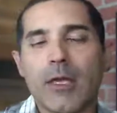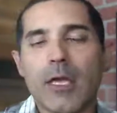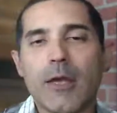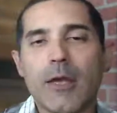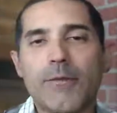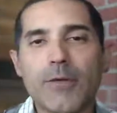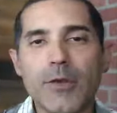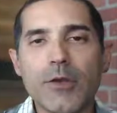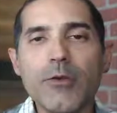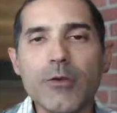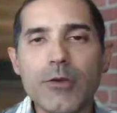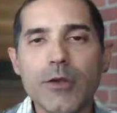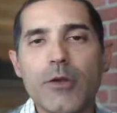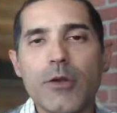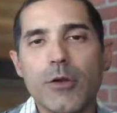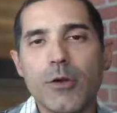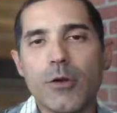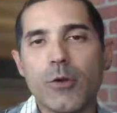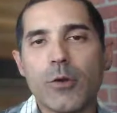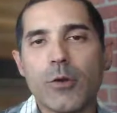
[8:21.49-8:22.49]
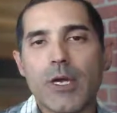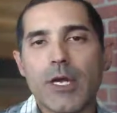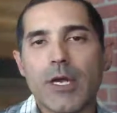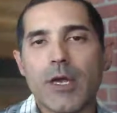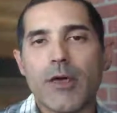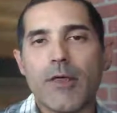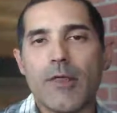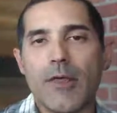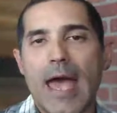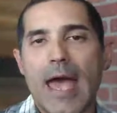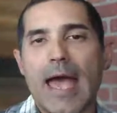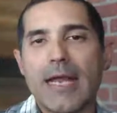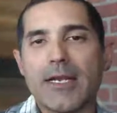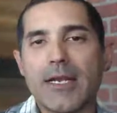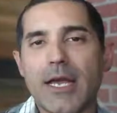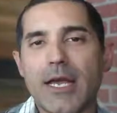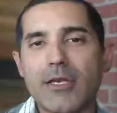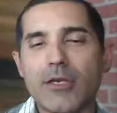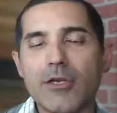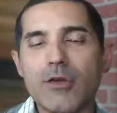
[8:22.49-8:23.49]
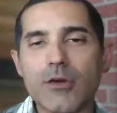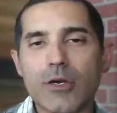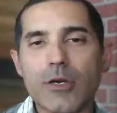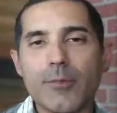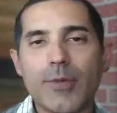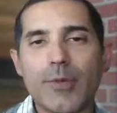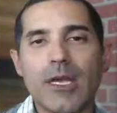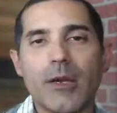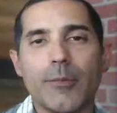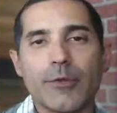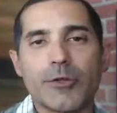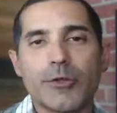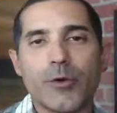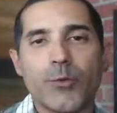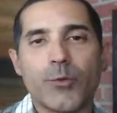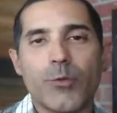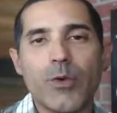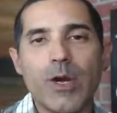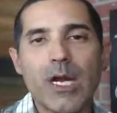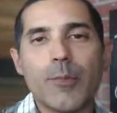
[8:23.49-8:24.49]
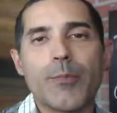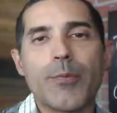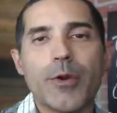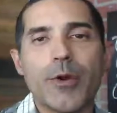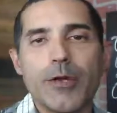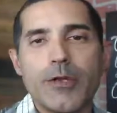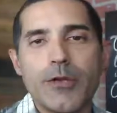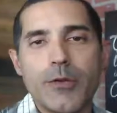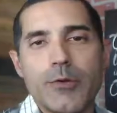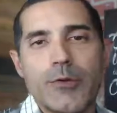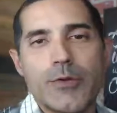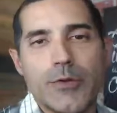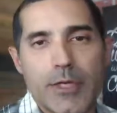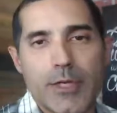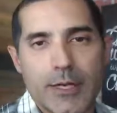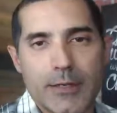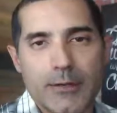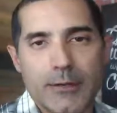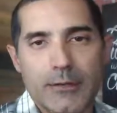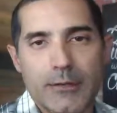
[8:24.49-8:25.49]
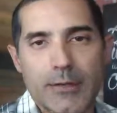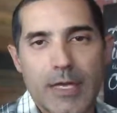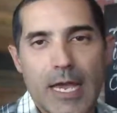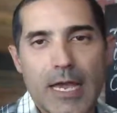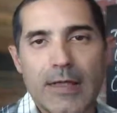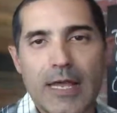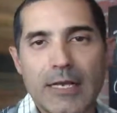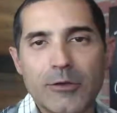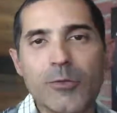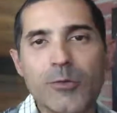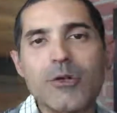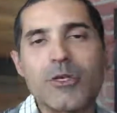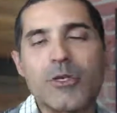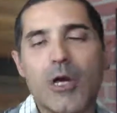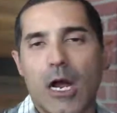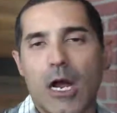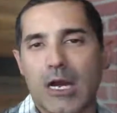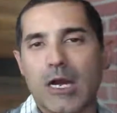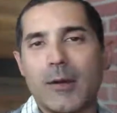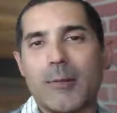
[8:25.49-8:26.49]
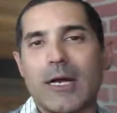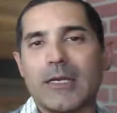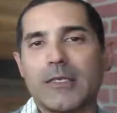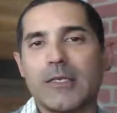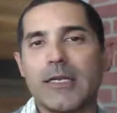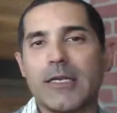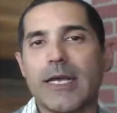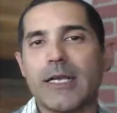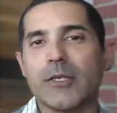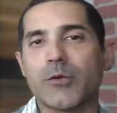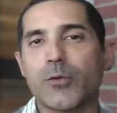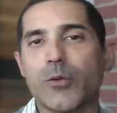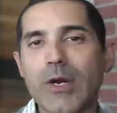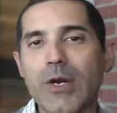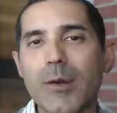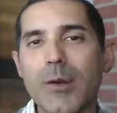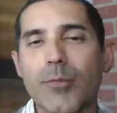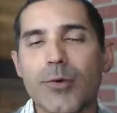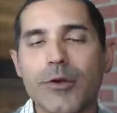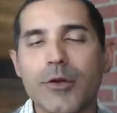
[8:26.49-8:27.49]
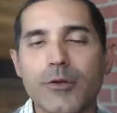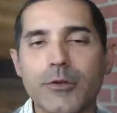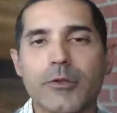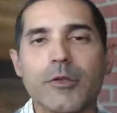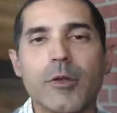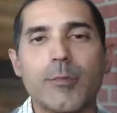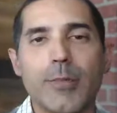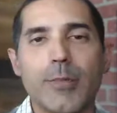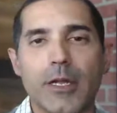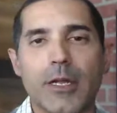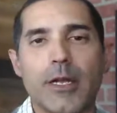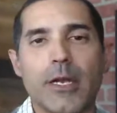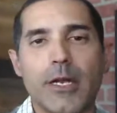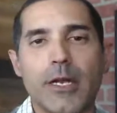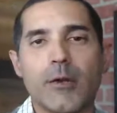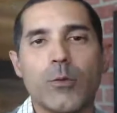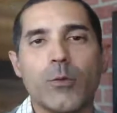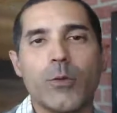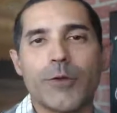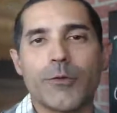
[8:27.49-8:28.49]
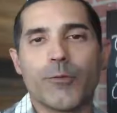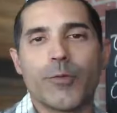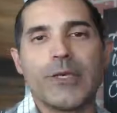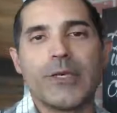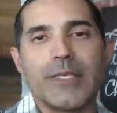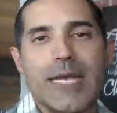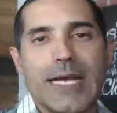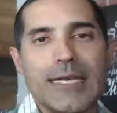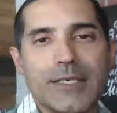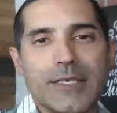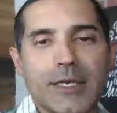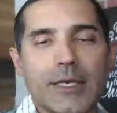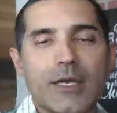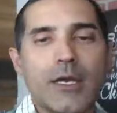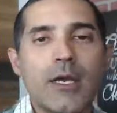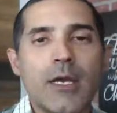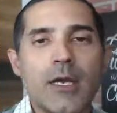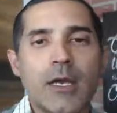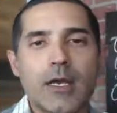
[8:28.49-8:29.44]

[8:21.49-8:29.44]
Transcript: If you knew that, and you could be able to reproduce this, okay, and that's what we're talking about today, is reproducibility with retention.